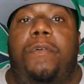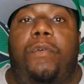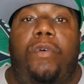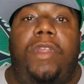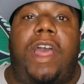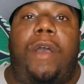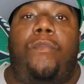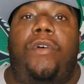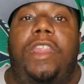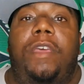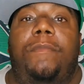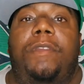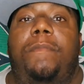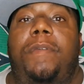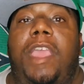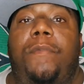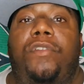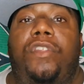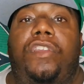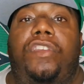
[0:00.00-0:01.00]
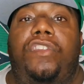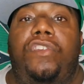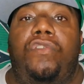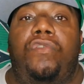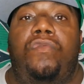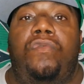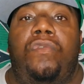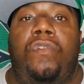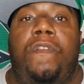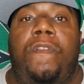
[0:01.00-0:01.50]
But what I want him to be able to
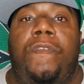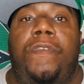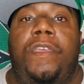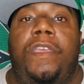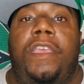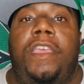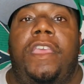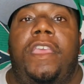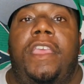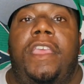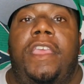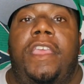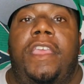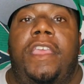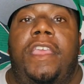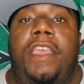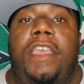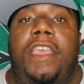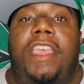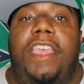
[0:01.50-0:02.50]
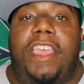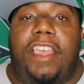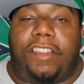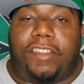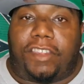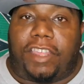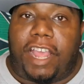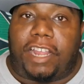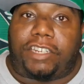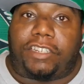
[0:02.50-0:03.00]
do
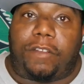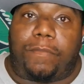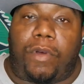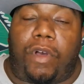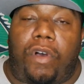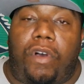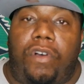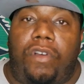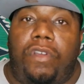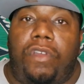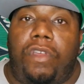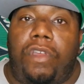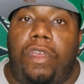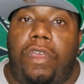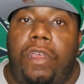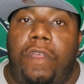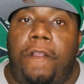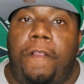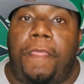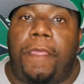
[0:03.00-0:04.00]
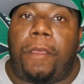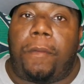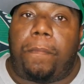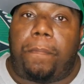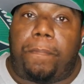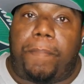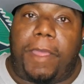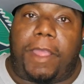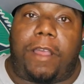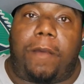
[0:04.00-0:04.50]
is catch the ball,
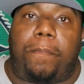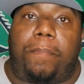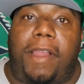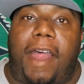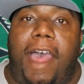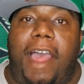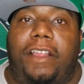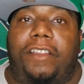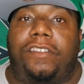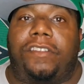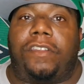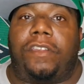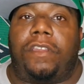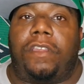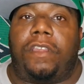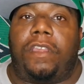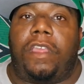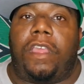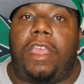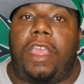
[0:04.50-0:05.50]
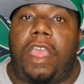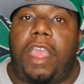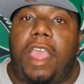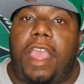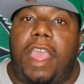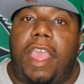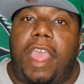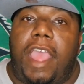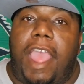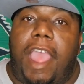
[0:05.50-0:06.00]
pick up blocks,
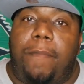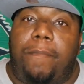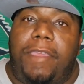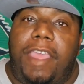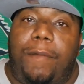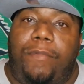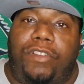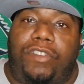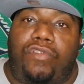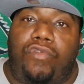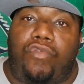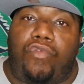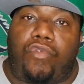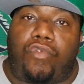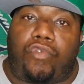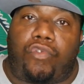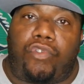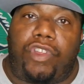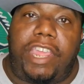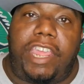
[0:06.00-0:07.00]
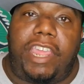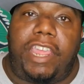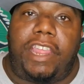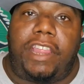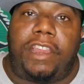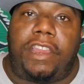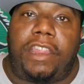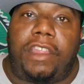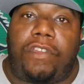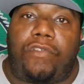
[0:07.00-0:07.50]
and be able to
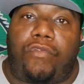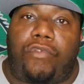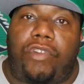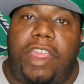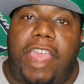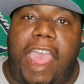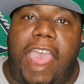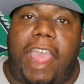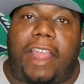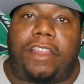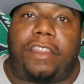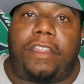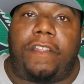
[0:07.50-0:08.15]
read, react,